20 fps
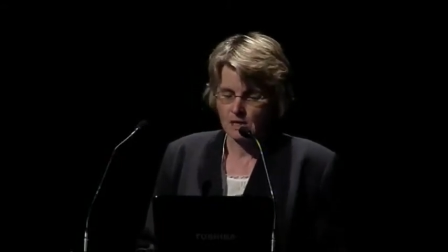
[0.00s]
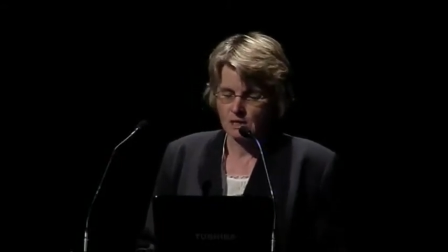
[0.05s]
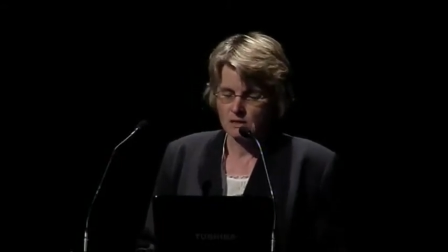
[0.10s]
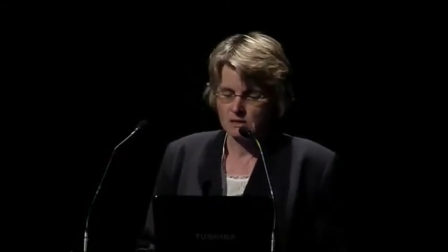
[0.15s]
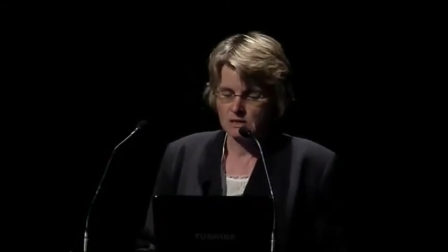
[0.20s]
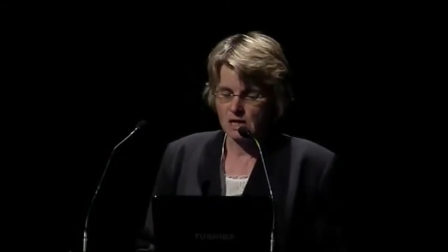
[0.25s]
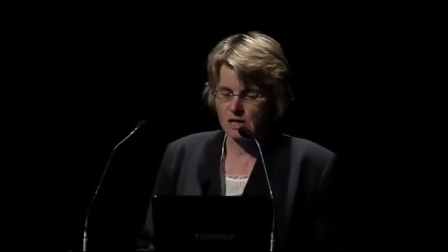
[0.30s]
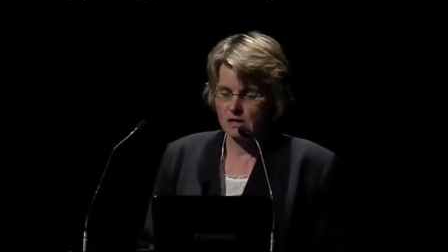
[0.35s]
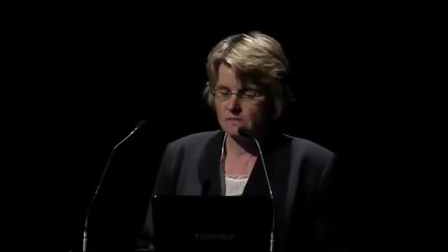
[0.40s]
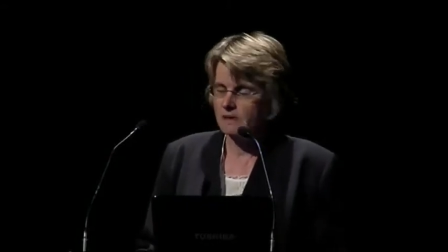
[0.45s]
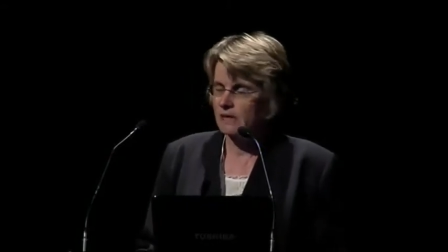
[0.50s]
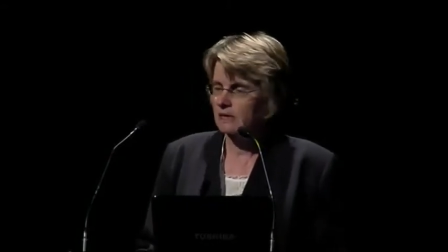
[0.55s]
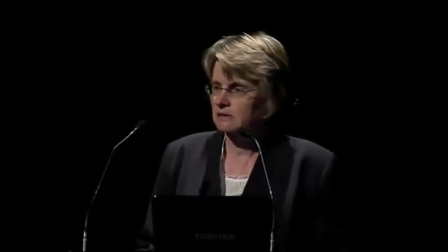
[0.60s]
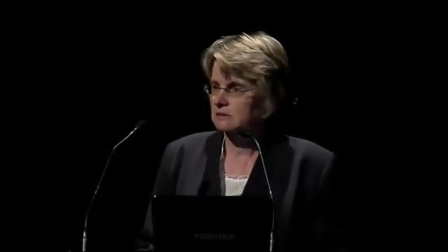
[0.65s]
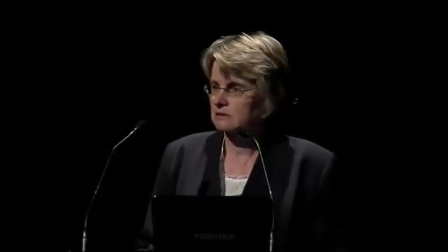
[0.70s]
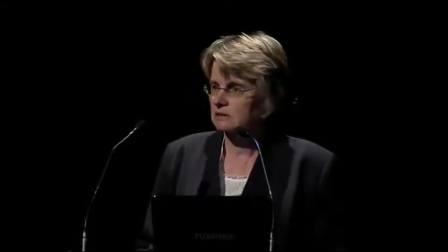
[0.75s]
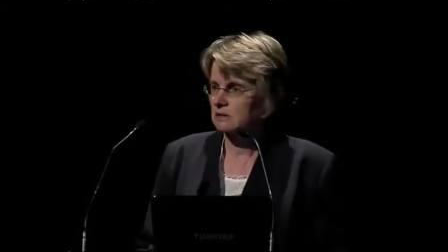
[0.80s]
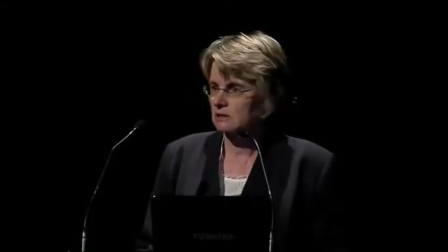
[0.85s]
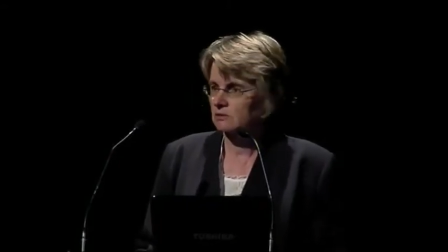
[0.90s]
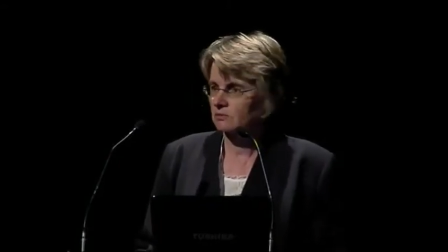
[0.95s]
data marts
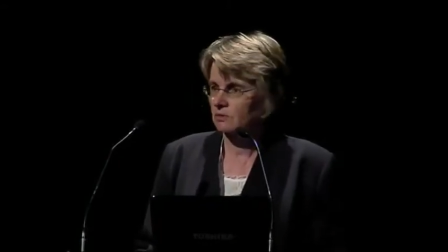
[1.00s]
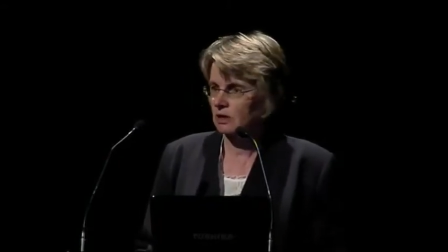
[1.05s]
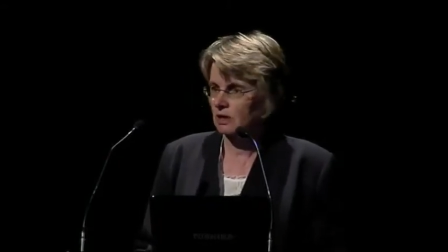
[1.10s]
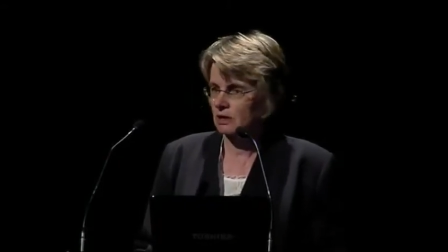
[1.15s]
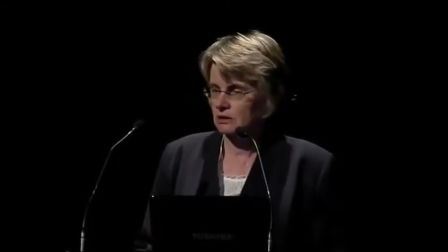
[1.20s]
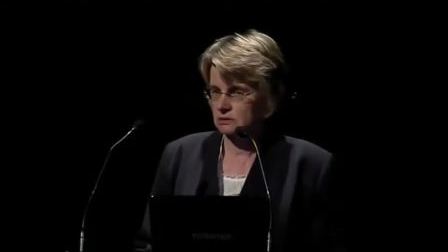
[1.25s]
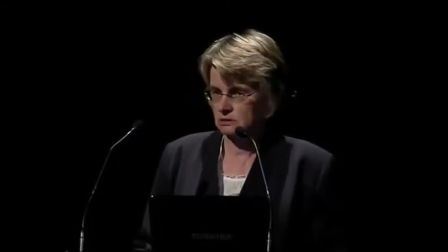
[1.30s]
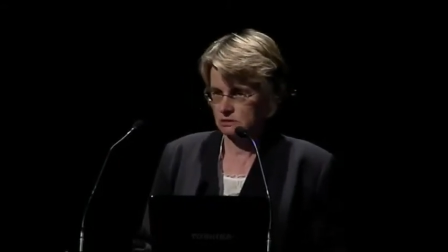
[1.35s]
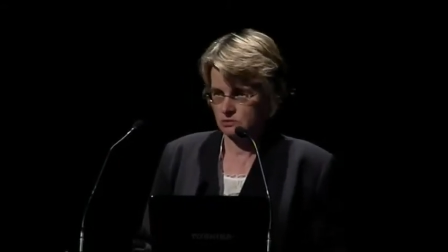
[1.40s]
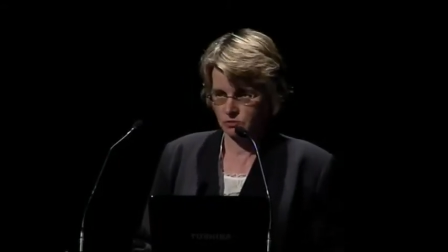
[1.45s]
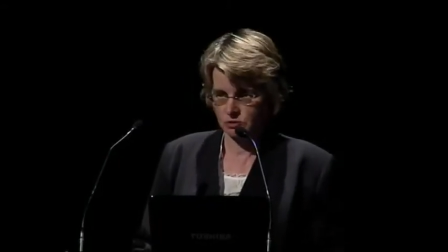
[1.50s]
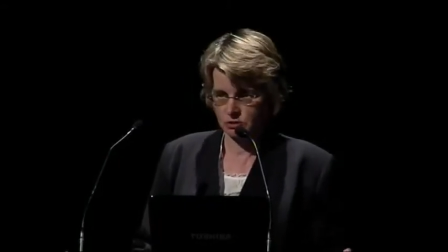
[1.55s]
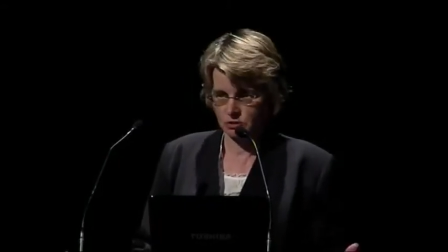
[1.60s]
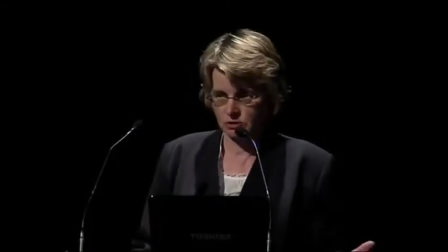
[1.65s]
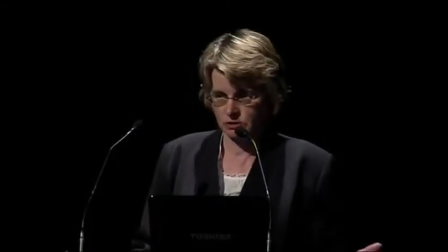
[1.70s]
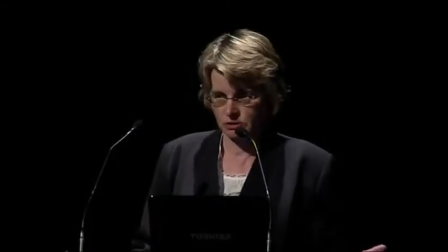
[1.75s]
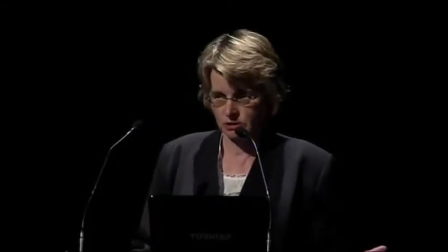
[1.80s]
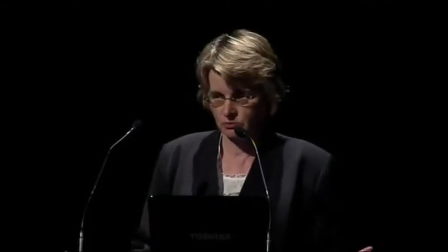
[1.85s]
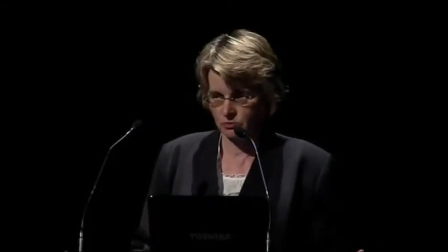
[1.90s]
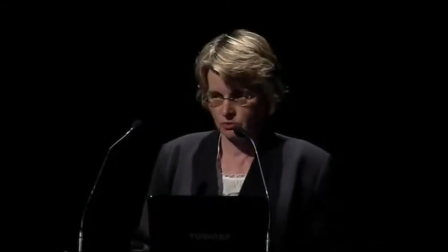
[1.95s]
and data warehouses, which
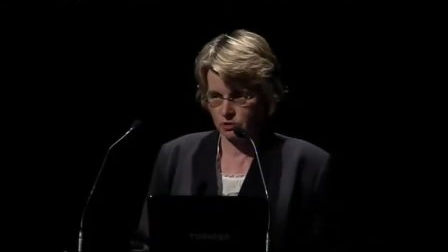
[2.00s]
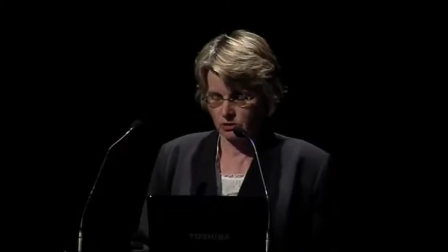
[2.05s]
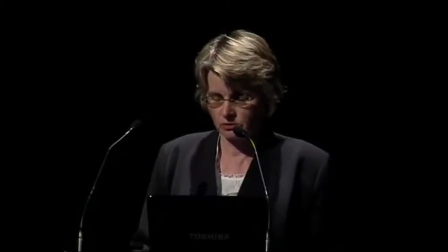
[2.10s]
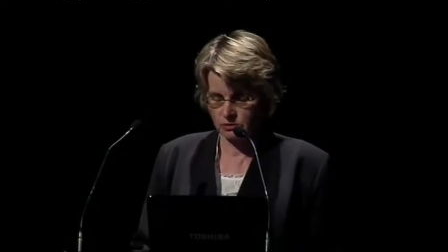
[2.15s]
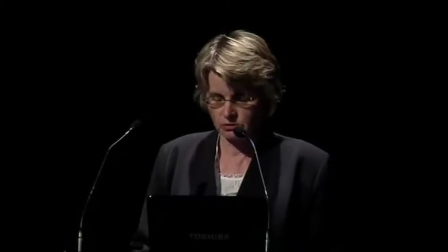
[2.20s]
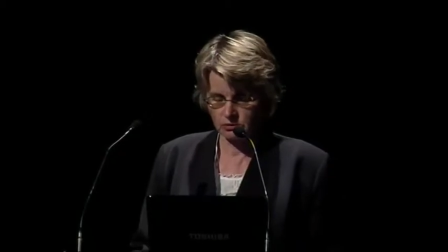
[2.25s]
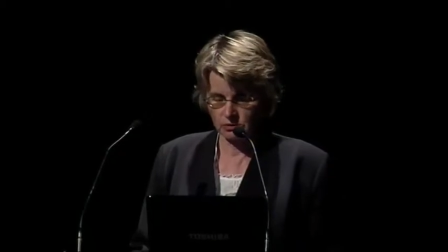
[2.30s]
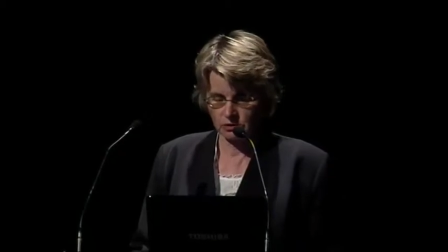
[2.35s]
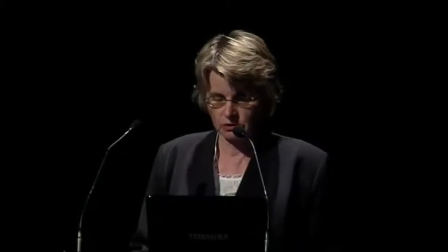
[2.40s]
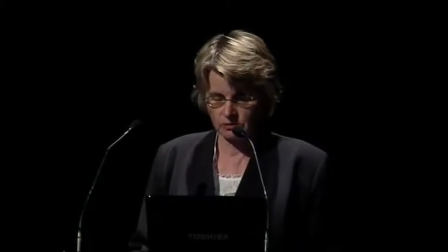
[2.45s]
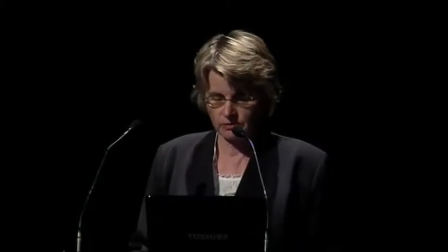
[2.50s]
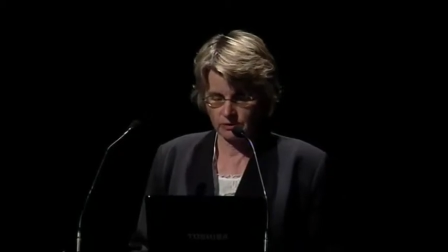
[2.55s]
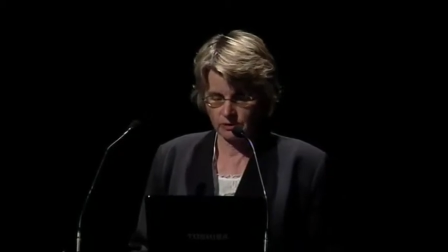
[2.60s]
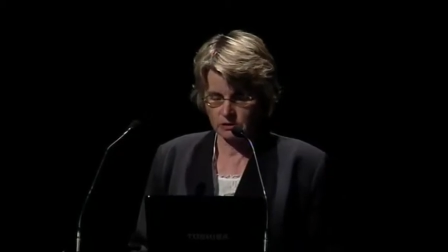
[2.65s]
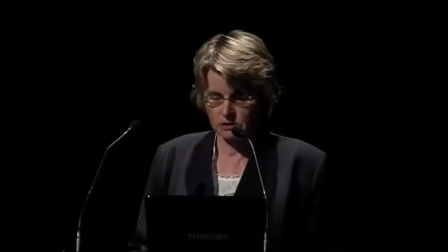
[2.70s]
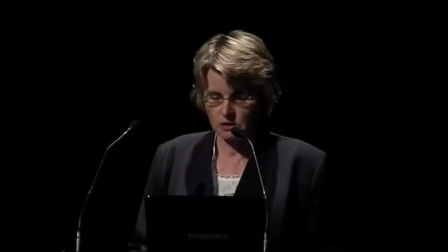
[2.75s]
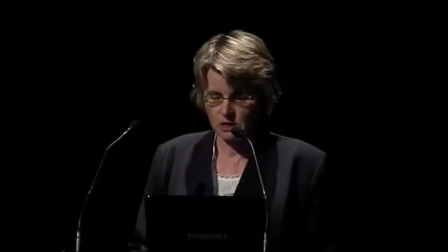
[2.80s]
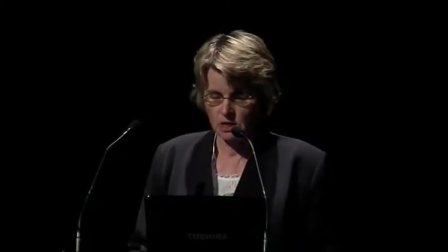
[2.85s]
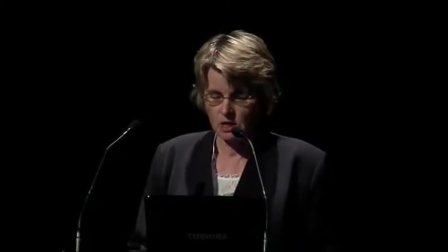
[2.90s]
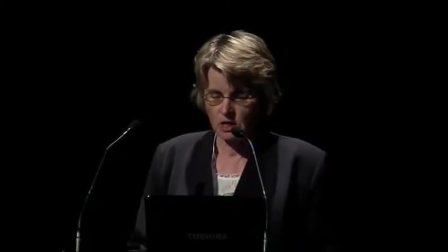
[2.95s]
Clare will go into a little bit.